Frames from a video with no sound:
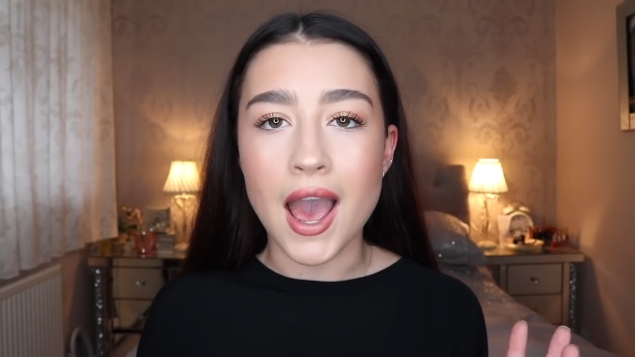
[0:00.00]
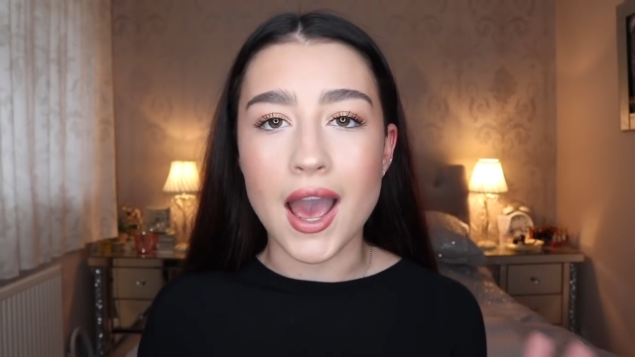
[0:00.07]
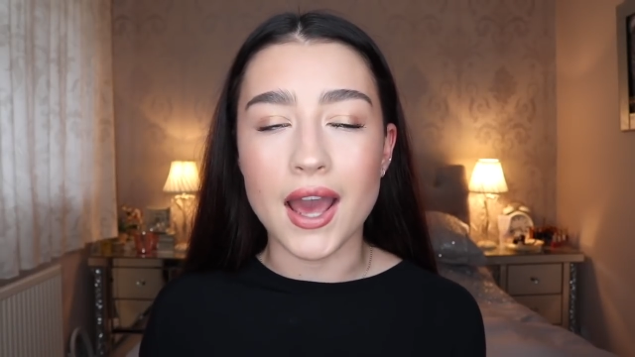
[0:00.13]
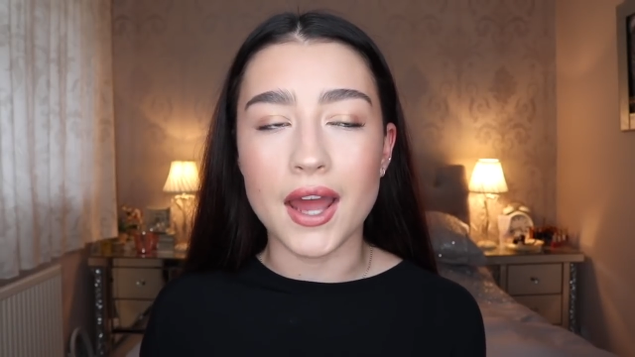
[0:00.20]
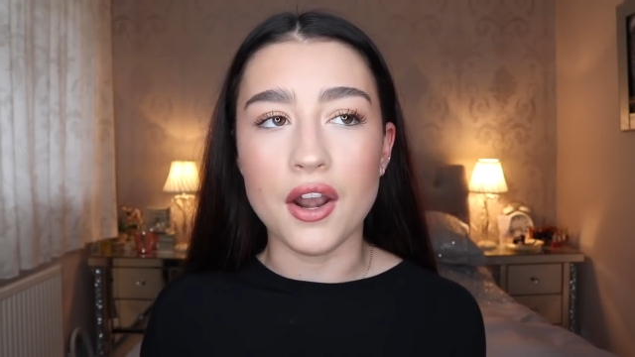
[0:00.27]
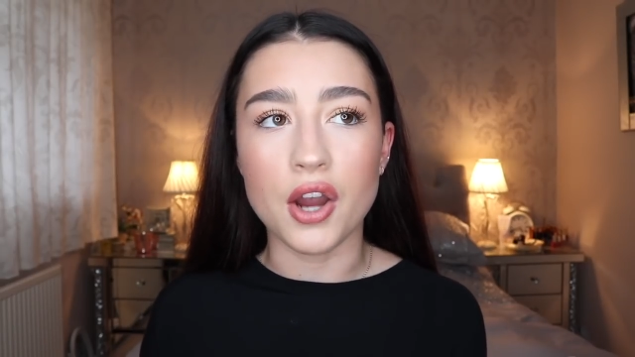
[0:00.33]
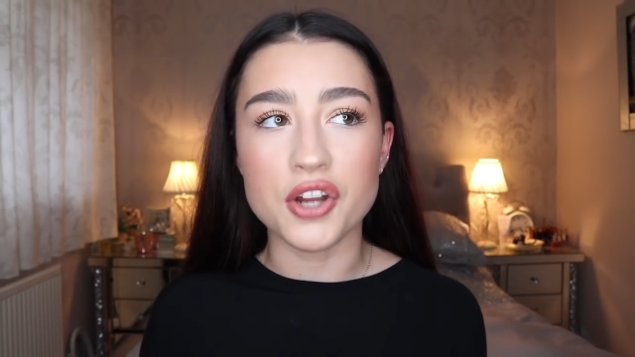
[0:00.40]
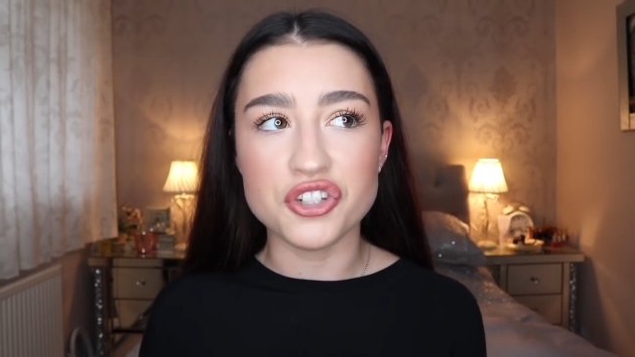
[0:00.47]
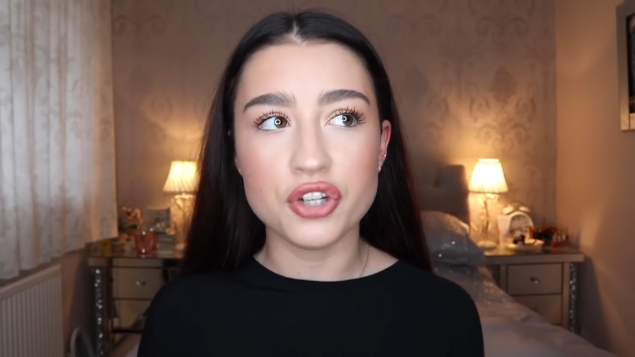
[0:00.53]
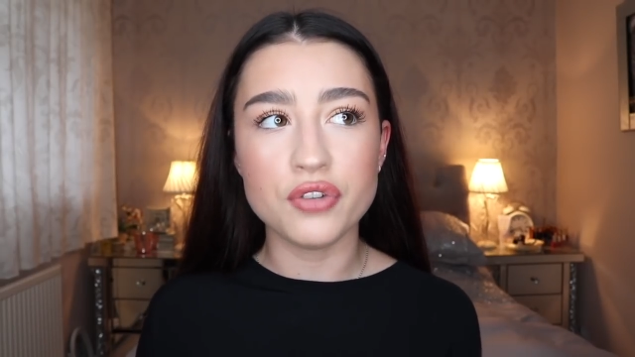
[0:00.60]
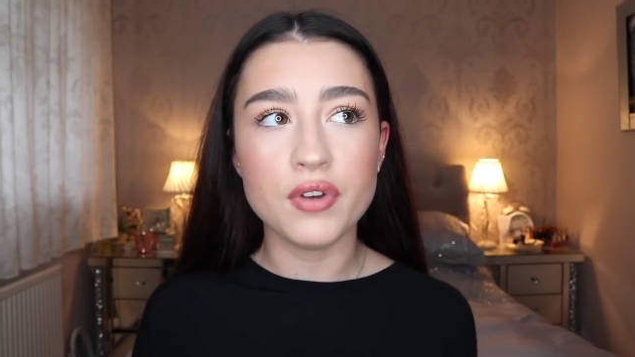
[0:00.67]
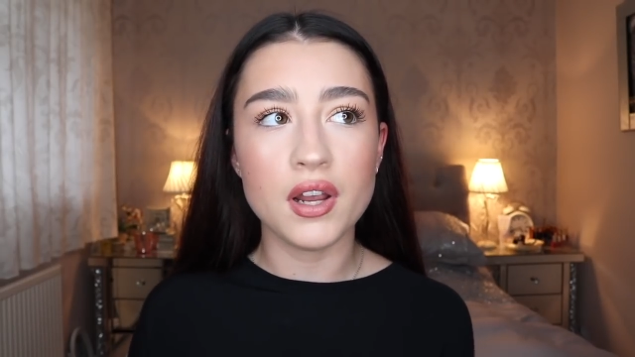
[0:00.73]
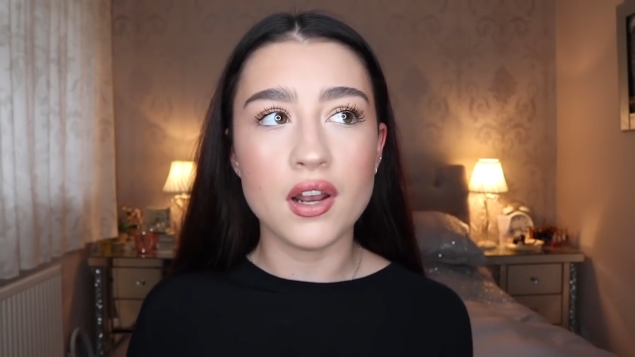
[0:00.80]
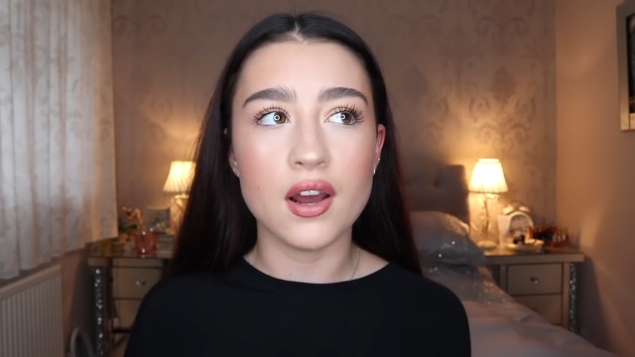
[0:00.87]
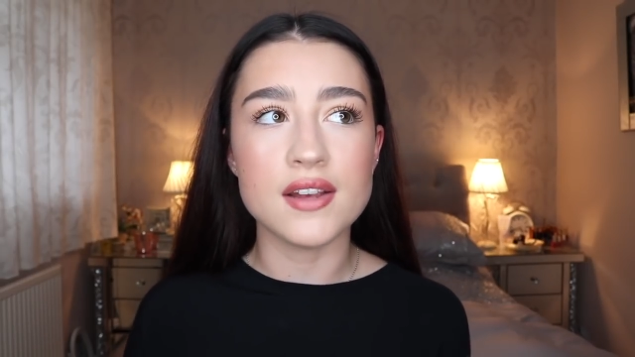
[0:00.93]
and I do
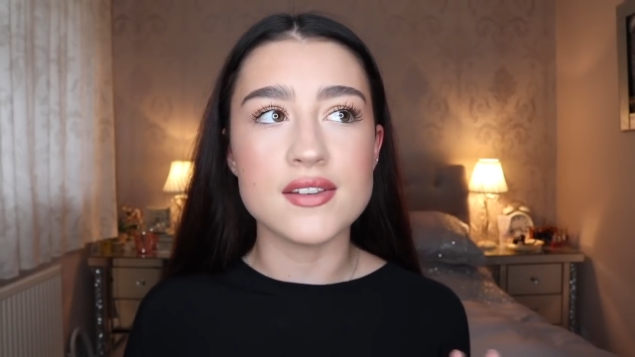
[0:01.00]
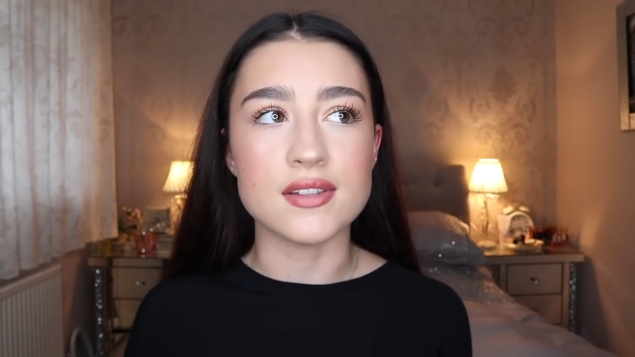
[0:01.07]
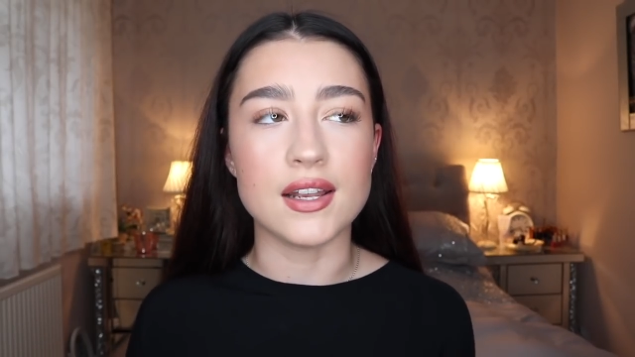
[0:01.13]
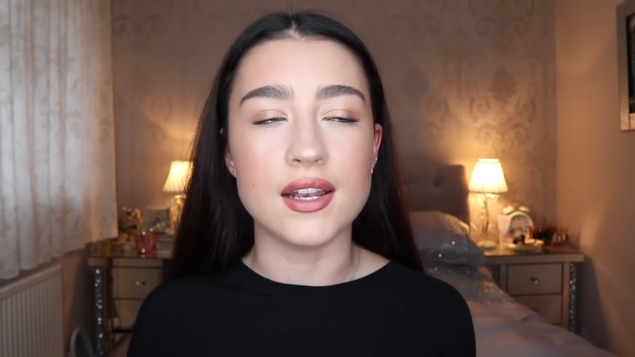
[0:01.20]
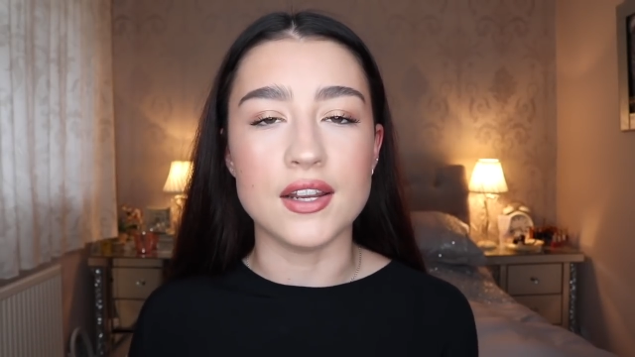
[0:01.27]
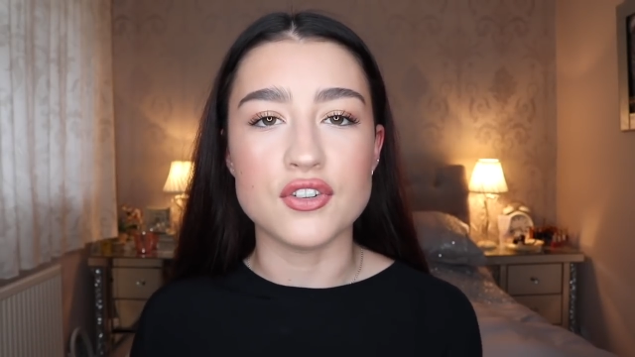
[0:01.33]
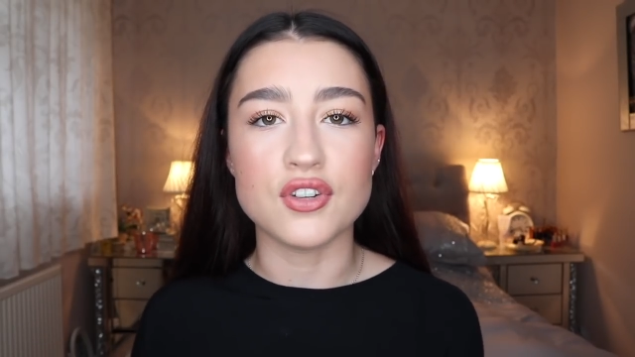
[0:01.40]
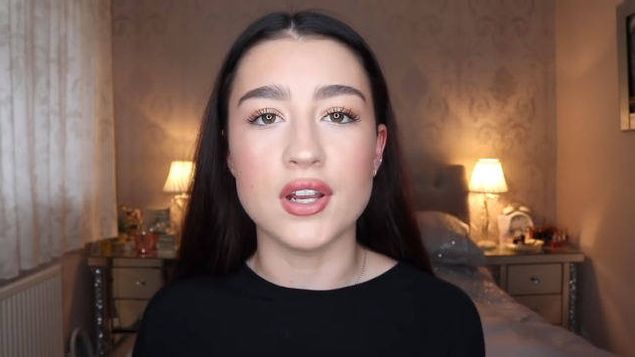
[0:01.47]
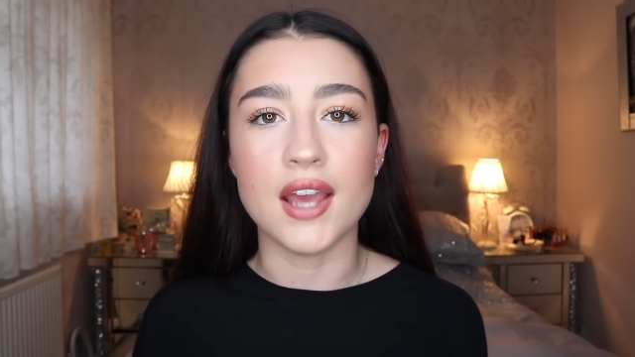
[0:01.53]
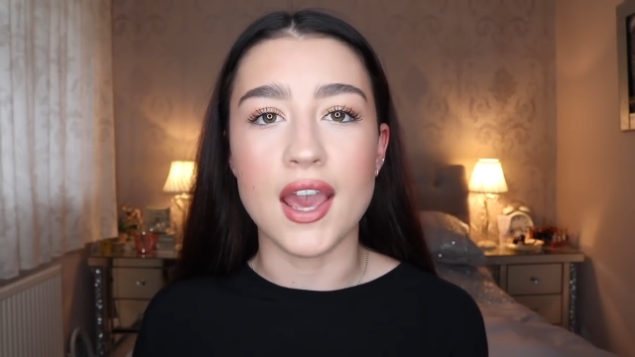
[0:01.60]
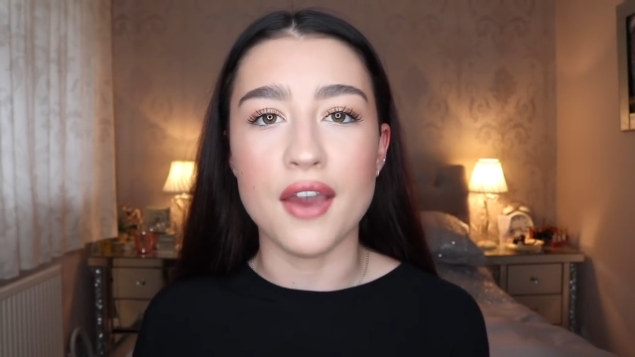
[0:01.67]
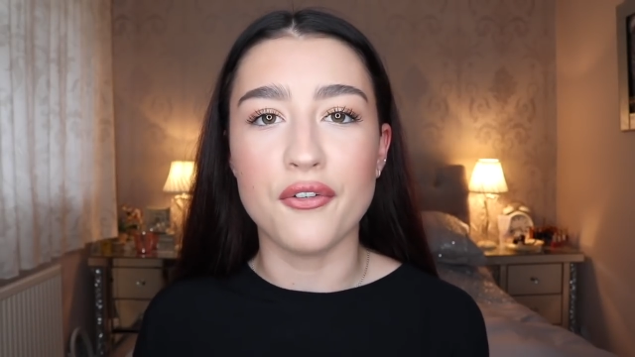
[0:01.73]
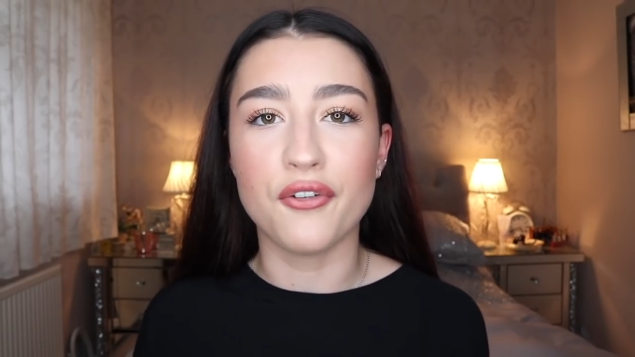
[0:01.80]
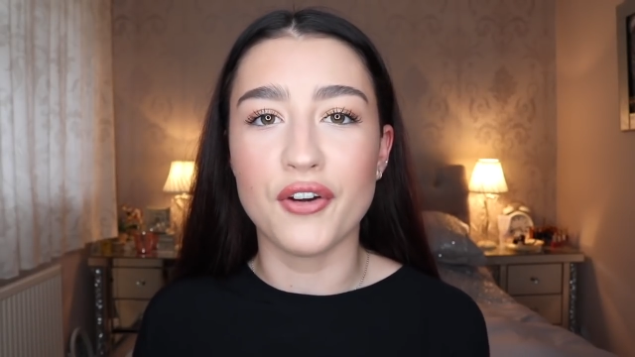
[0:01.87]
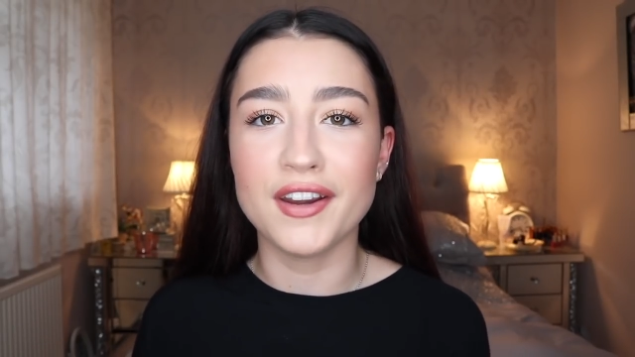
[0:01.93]
realise that literally
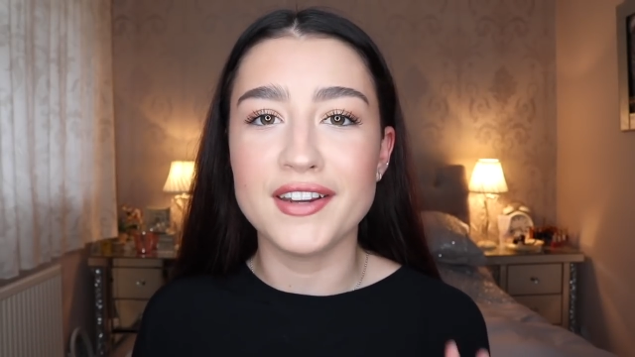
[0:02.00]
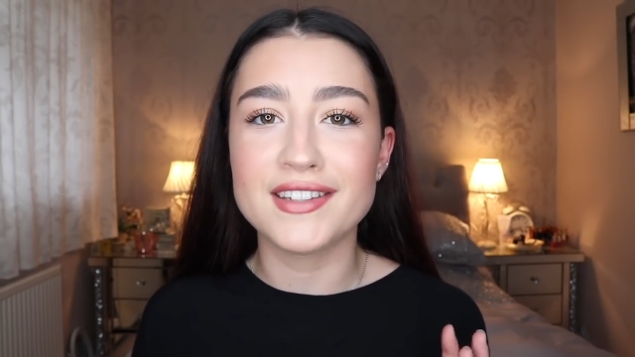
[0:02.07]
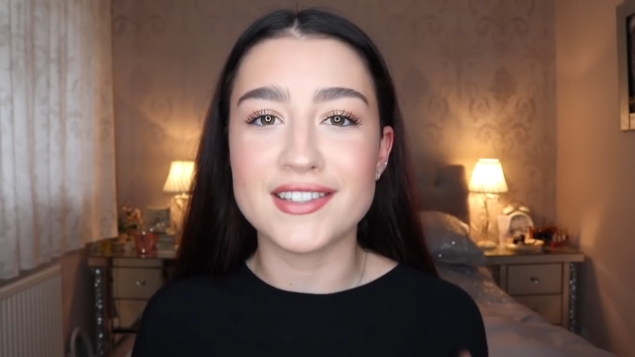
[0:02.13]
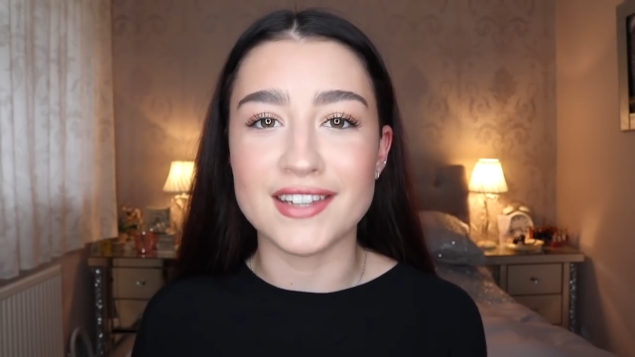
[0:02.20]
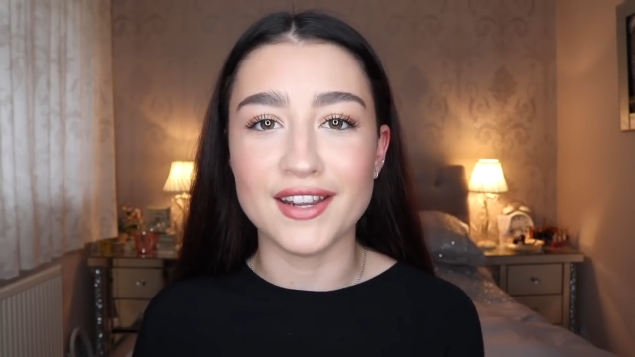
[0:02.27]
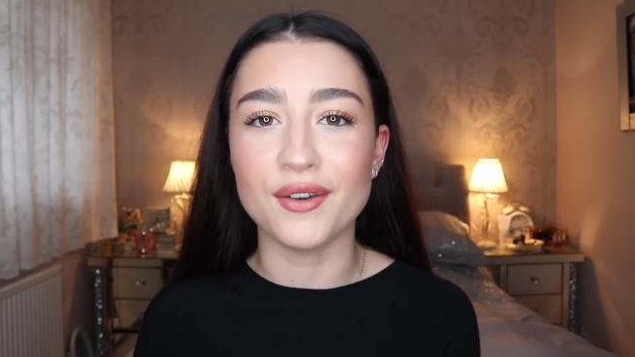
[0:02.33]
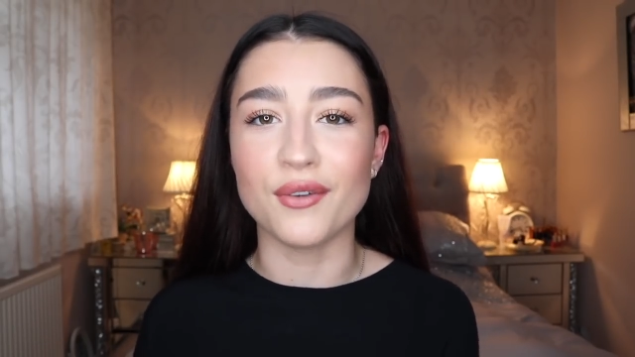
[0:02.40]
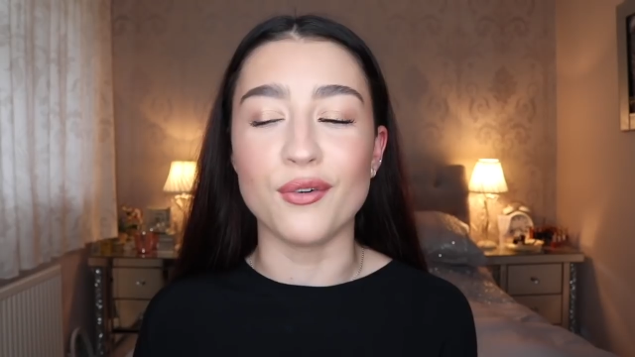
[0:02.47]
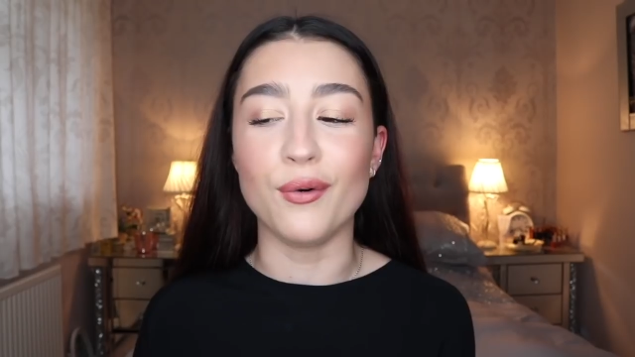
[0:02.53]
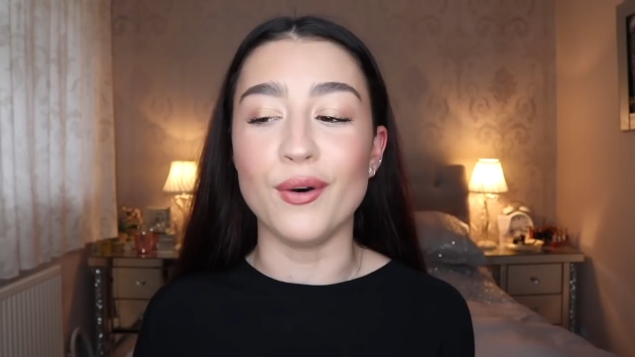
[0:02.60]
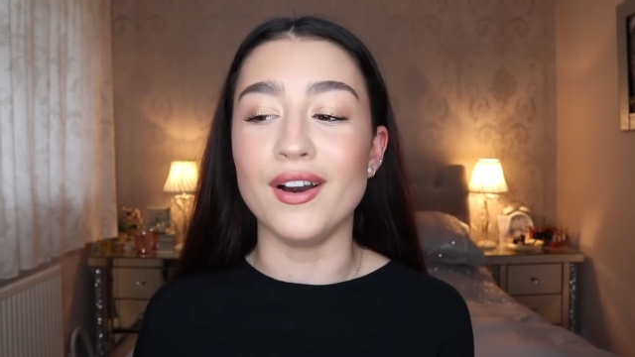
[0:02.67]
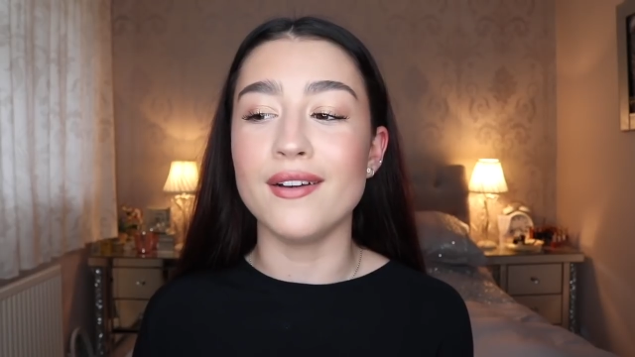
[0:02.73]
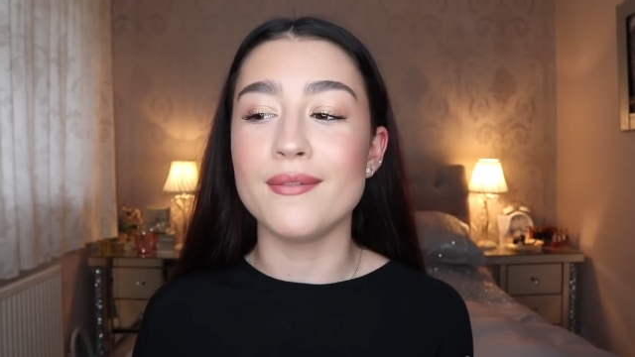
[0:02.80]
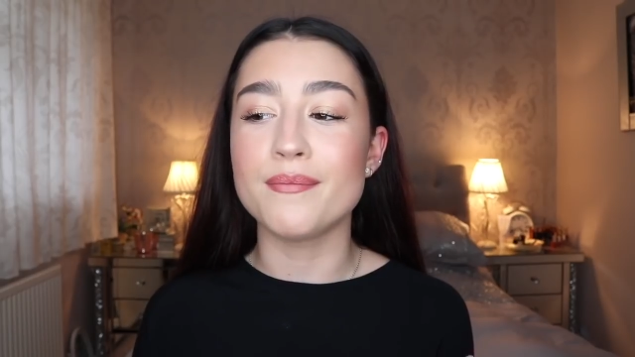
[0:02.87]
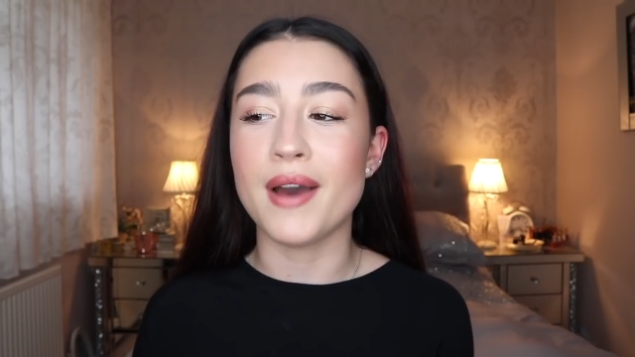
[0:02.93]
every single